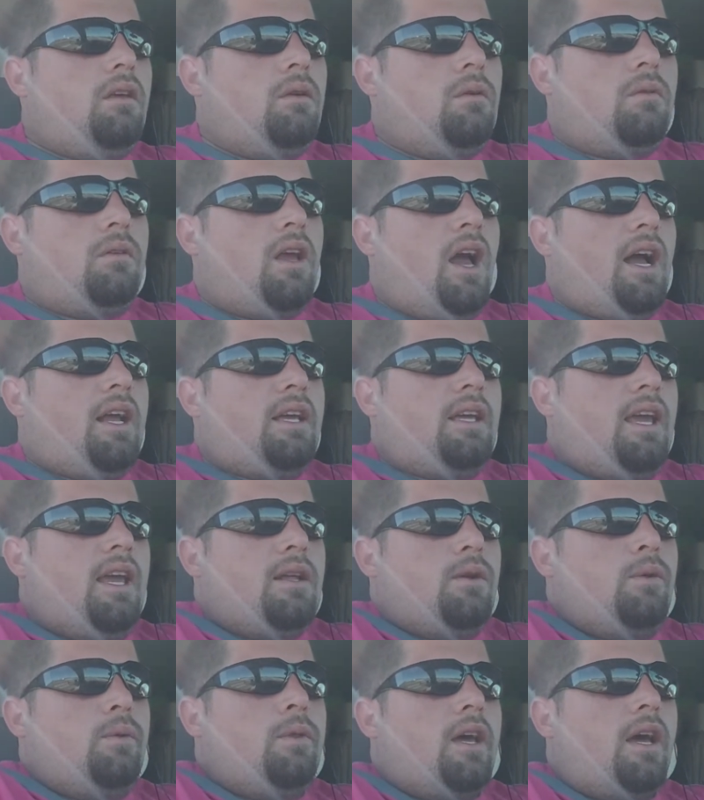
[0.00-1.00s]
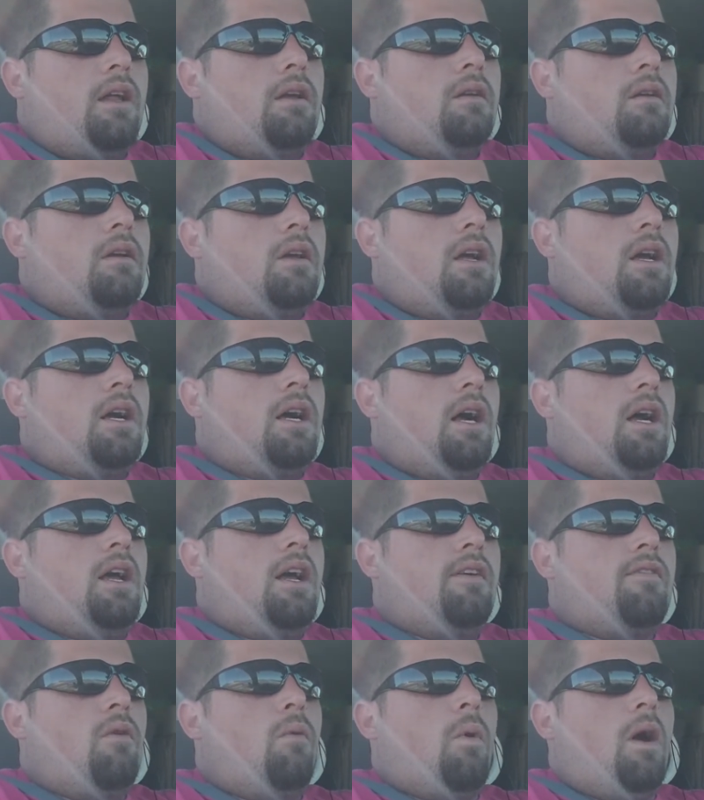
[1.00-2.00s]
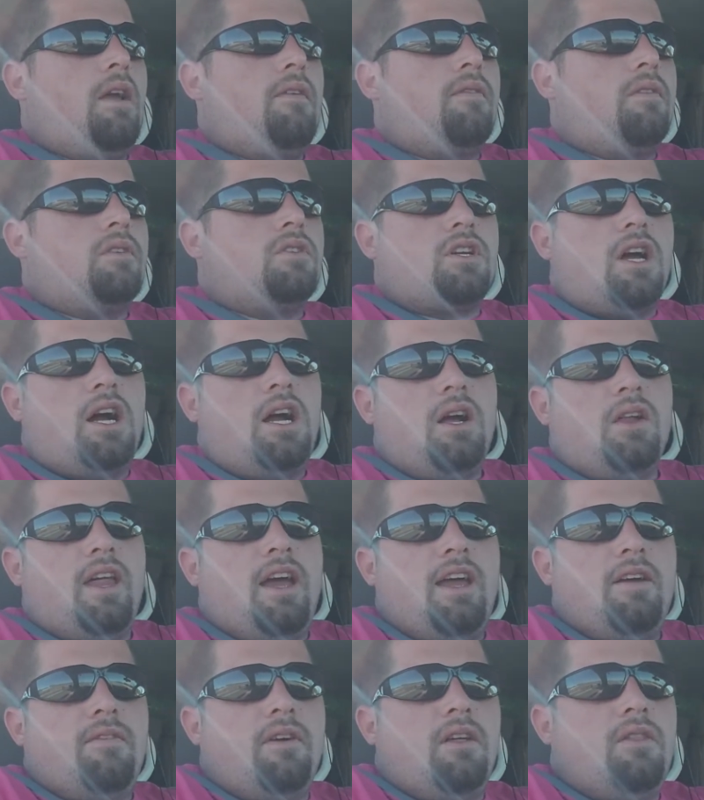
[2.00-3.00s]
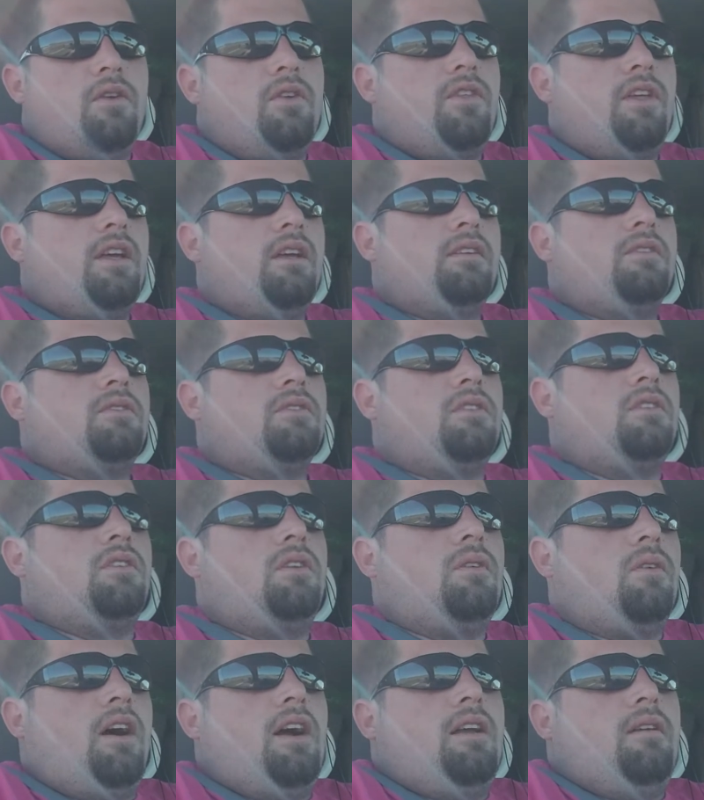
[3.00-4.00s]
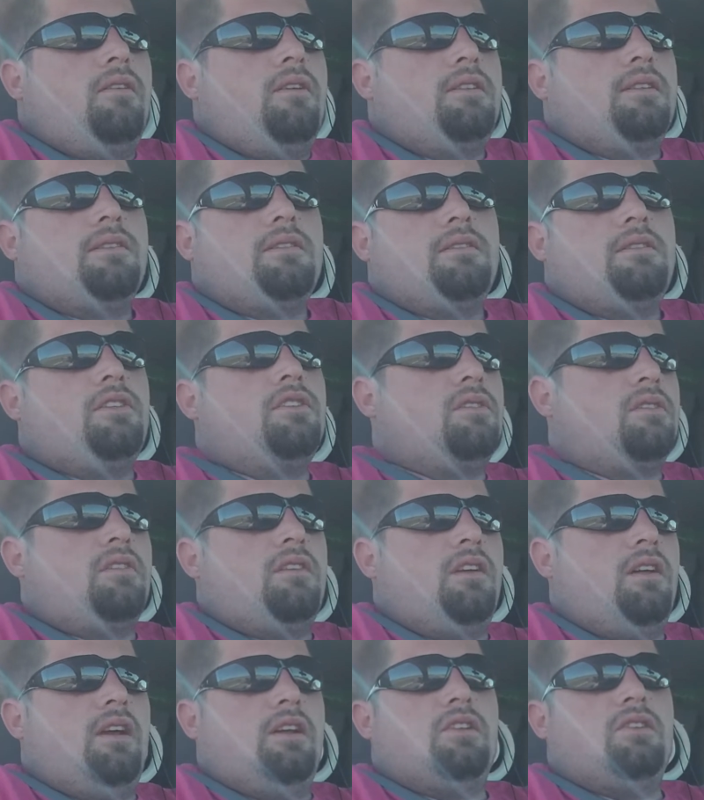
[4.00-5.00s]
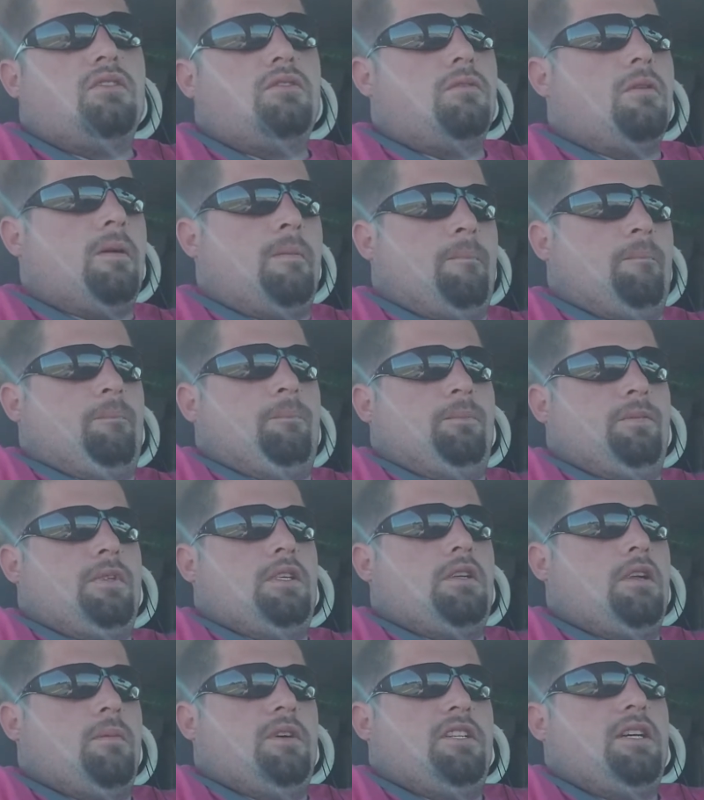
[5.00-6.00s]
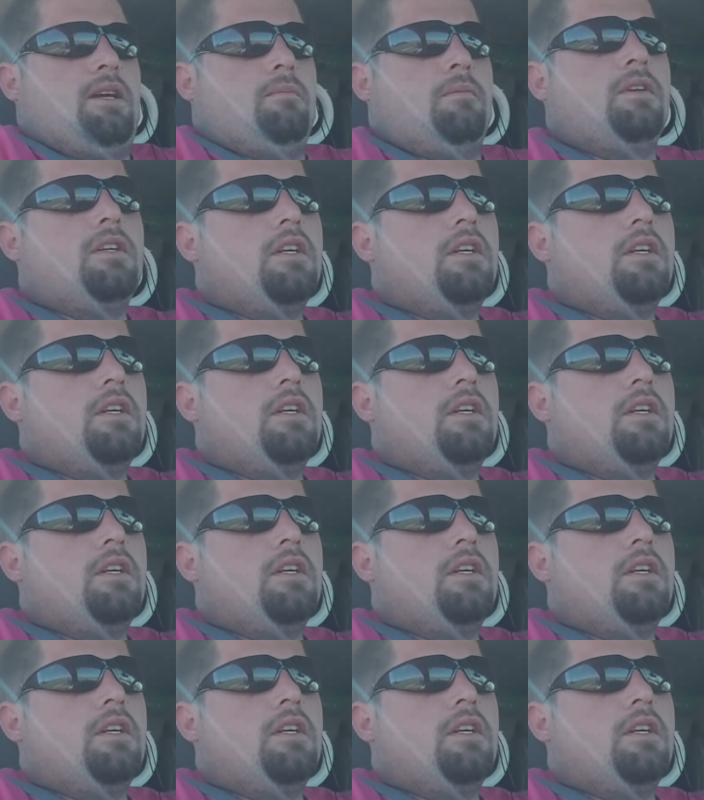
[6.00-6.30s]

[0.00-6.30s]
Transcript: I can't do that. I have a wife and child. I have other things to do. It's not my time